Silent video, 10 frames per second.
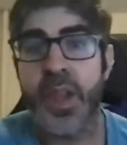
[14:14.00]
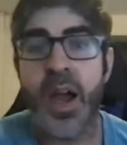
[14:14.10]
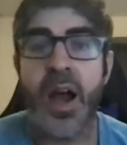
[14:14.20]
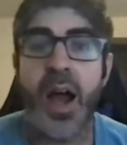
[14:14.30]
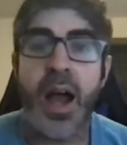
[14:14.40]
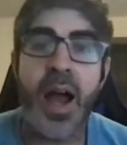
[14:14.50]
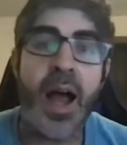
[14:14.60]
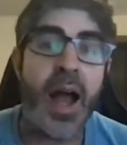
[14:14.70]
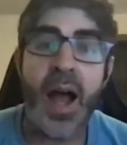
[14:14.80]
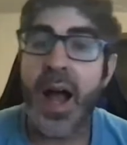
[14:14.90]

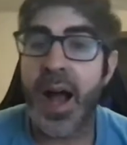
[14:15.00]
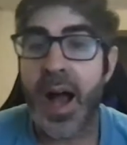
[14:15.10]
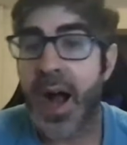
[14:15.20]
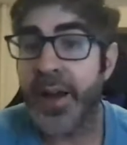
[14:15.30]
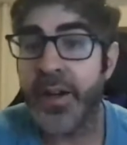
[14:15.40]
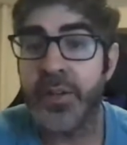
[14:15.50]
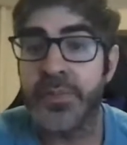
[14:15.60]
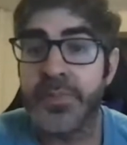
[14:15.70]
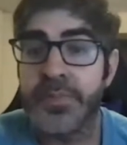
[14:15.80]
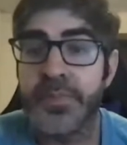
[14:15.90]
I don't know.
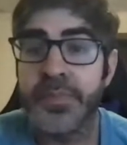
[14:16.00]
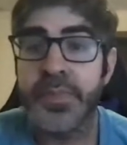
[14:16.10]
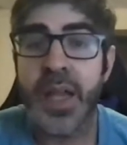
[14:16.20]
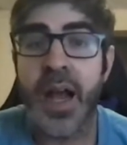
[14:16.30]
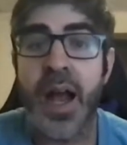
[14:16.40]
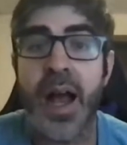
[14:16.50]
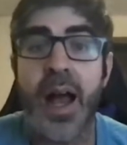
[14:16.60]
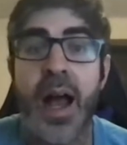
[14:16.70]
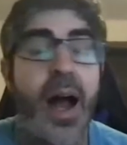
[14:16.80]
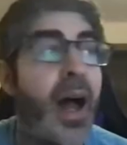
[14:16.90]

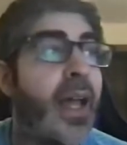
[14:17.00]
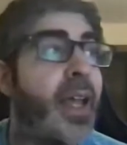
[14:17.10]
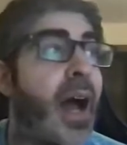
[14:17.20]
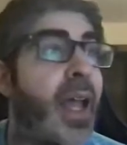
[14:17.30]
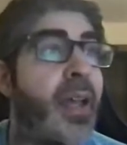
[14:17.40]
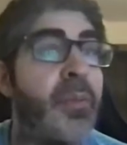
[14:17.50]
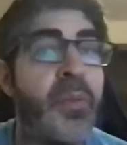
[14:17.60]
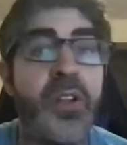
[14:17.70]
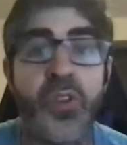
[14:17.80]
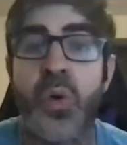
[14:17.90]
I
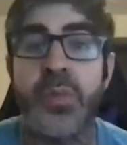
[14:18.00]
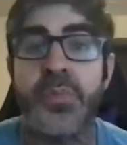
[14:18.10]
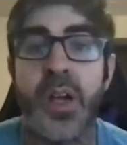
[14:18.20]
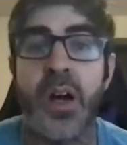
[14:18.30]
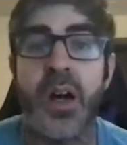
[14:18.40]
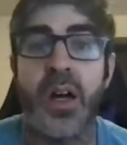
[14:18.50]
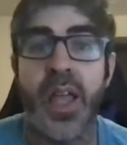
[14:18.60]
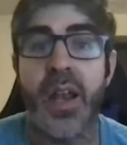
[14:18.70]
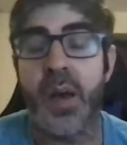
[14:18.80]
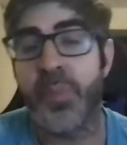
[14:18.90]
am torn.
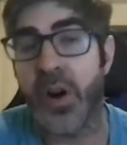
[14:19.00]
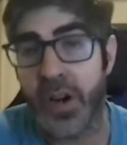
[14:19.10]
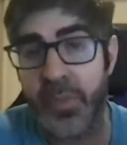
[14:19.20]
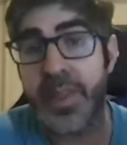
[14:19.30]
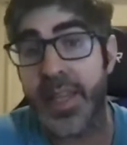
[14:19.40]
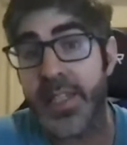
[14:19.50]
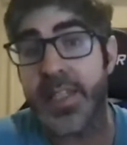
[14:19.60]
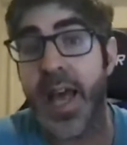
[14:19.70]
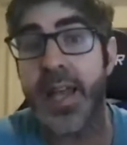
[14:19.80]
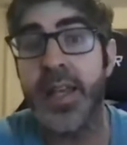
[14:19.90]
Again, a part of me thinks
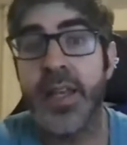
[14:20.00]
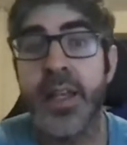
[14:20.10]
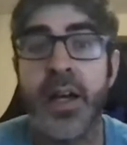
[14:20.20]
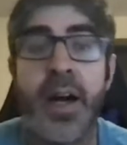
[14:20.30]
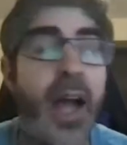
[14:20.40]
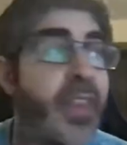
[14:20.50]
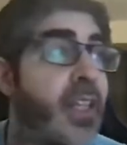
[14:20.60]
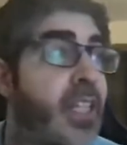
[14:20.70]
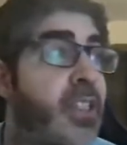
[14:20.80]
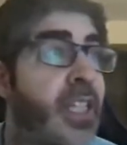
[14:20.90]
that I
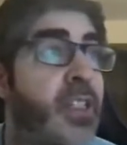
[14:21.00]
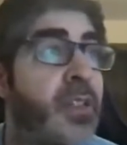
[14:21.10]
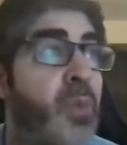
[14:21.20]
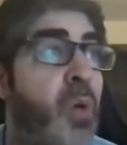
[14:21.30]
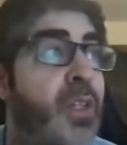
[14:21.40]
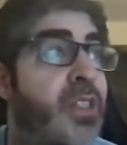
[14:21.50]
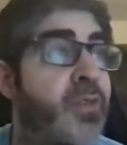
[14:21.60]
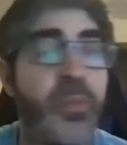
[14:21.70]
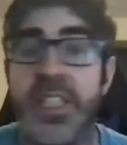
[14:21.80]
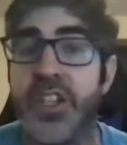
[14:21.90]
think these moments
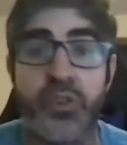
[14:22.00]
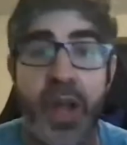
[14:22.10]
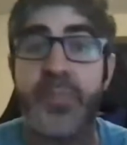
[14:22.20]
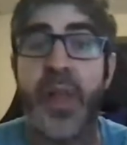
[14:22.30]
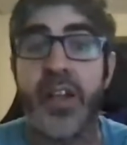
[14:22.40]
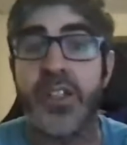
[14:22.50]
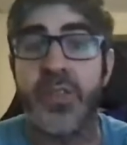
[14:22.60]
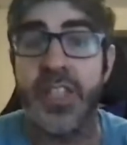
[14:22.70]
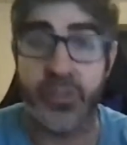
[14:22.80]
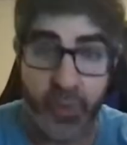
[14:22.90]
from these great players,
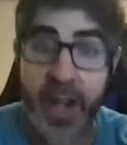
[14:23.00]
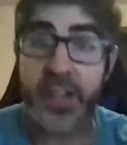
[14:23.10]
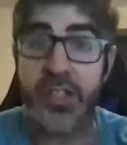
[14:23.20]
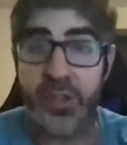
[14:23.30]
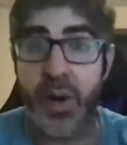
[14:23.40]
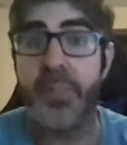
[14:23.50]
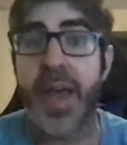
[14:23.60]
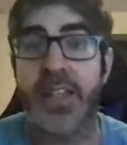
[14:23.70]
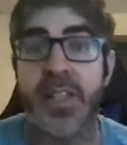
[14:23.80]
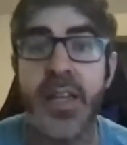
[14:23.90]
these rares, the running
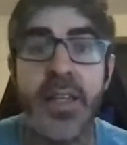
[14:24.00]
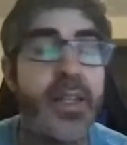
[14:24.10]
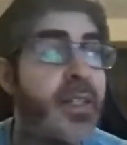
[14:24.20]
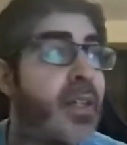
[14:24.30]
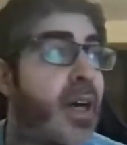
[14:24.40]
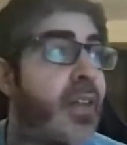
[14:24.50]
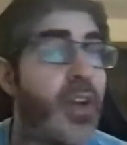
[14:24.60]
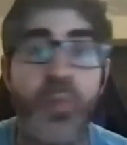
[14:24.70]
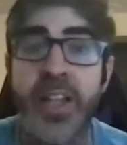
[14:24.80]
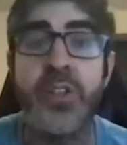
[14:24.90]
back set,
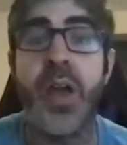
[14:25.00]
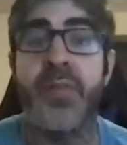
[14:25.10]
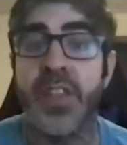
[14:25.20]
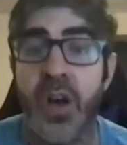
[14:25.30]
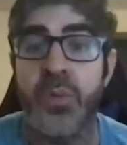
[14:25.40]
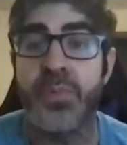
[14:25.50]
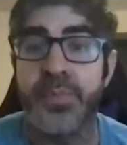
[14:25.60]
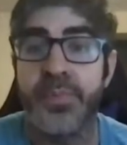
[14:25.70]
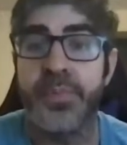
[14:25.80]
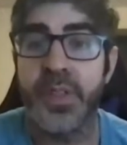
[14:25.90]
they're way too effing low,
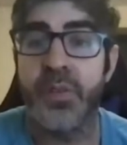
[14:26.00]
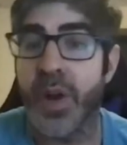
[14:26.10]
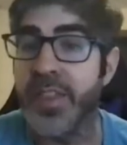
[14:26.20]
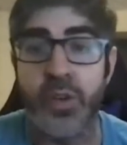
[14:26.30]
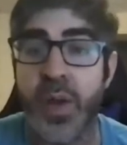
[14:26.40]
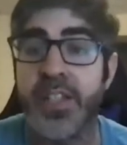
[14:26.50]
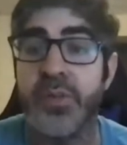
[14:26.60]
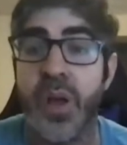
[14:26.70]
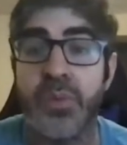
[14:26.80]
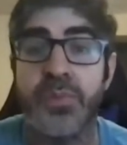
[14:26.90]
right? They're way
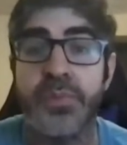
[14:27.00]
too low.